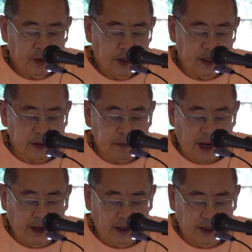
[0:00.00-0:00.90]
His
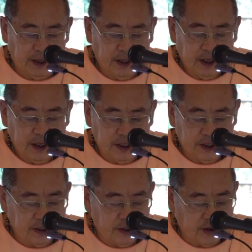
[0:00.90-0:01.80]
palate
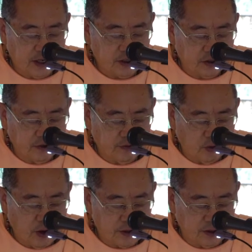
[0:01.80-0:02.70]
is the director
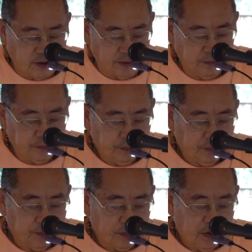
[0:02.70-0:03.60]
of water,
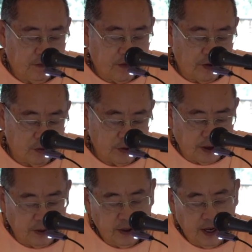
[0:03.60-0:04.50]

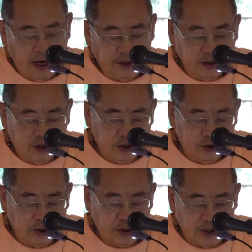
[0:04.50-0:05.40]
Varuna, and the
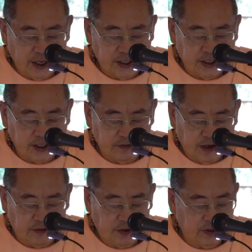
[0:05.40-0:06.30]
juice or essence
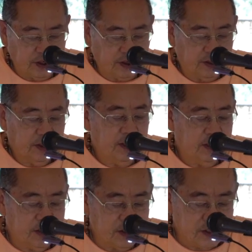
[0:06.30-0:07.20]
of everything
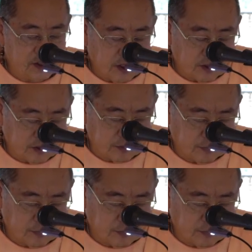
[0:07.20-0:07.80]
is his tongue.